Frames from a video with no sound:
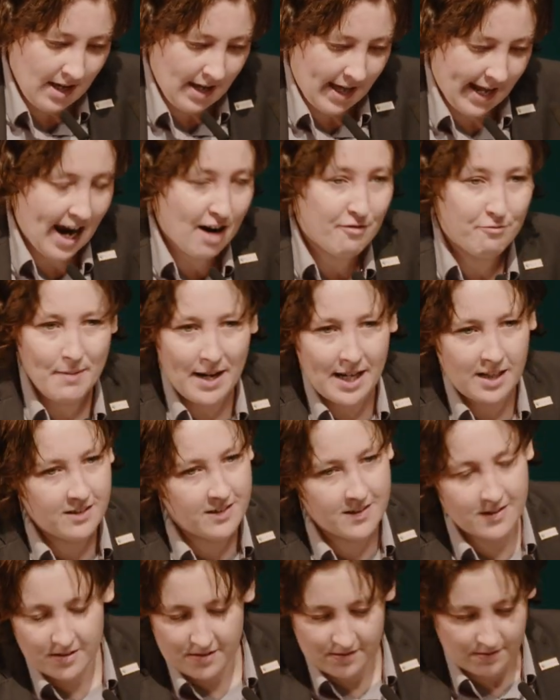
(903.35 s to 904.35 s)
And I've made
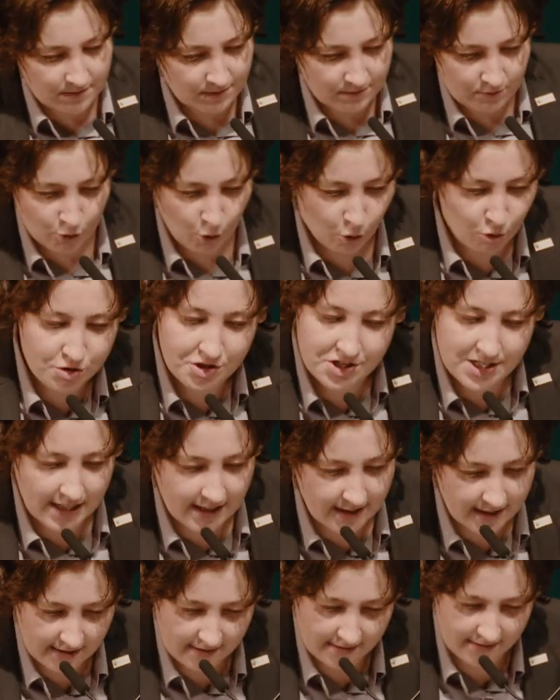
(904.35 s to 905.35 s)
no
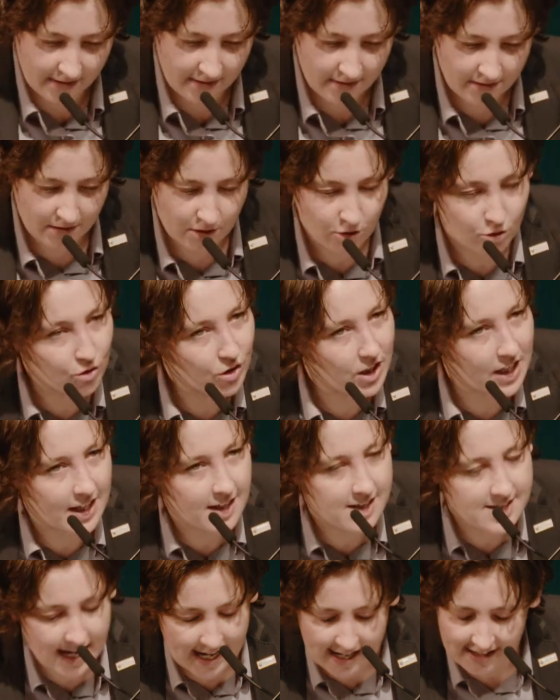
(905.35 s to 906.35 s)
secret that the UK
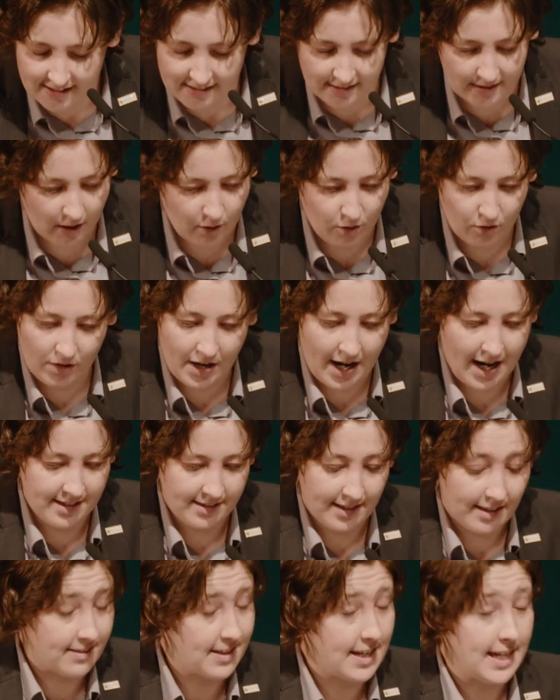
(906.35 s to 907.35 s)
is heading down a
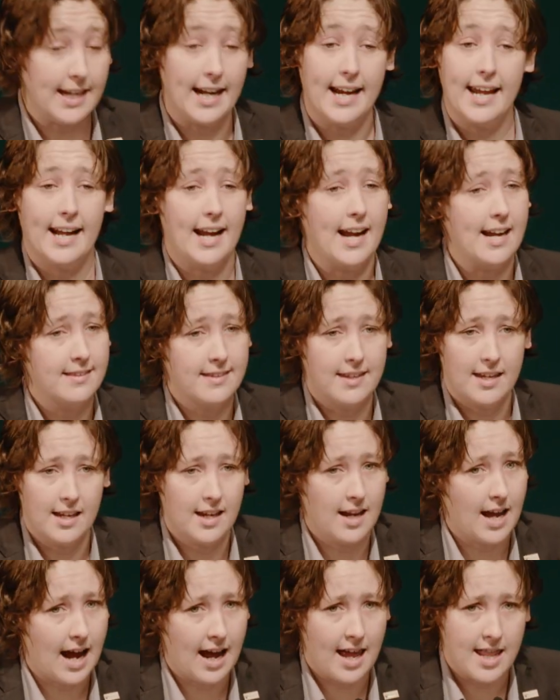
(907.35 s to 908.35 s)

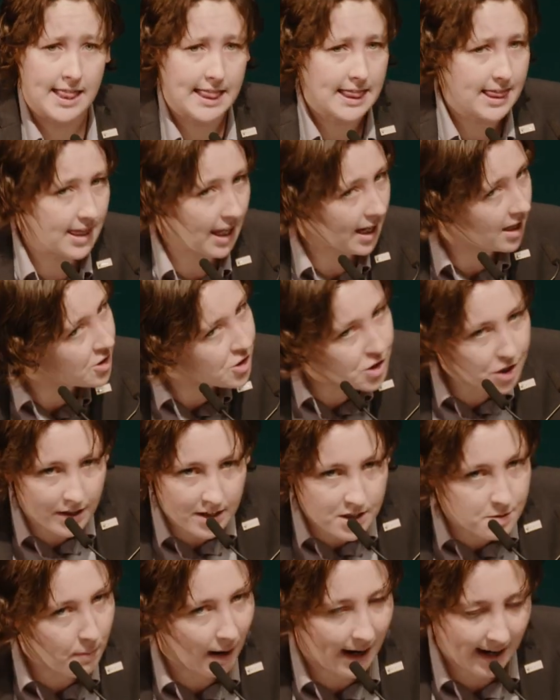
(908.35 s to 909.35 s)
deteriorating and
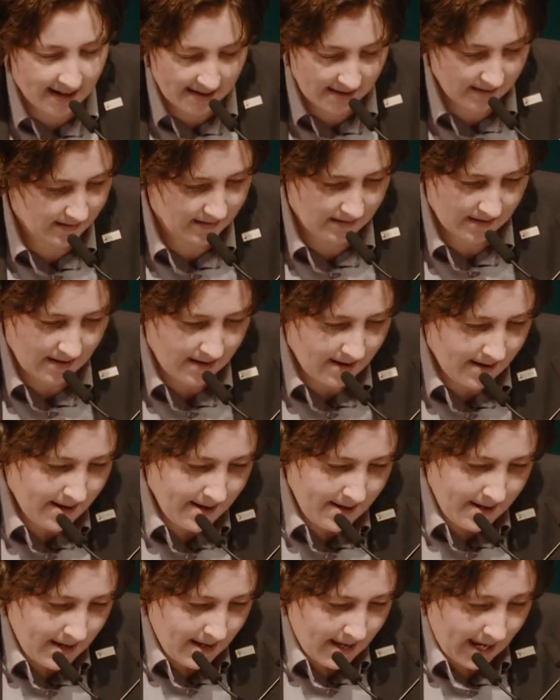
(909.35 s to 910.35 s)
dangerous path,
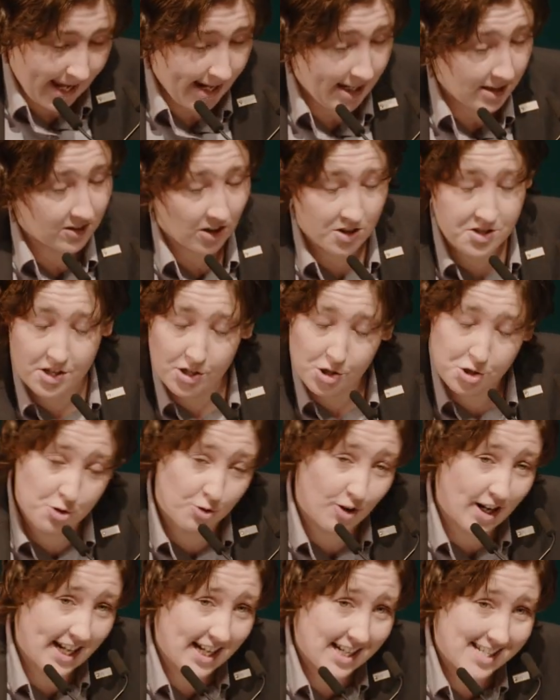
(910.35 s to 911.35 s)
and it doesn't
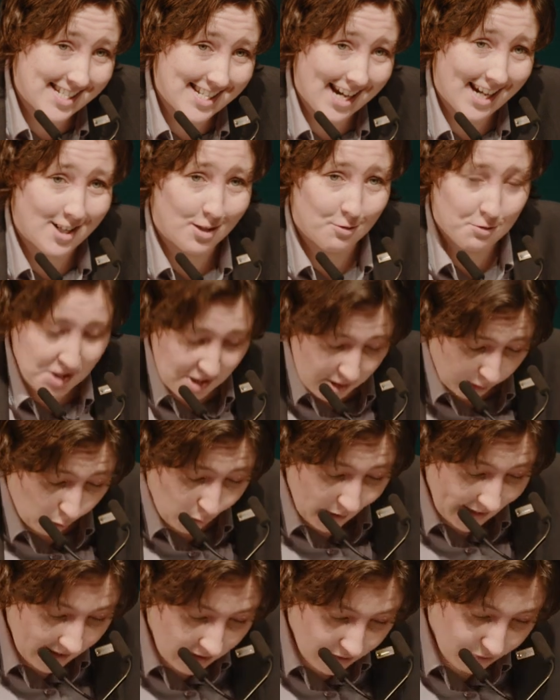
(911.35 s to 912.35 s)
show any sign of slowing,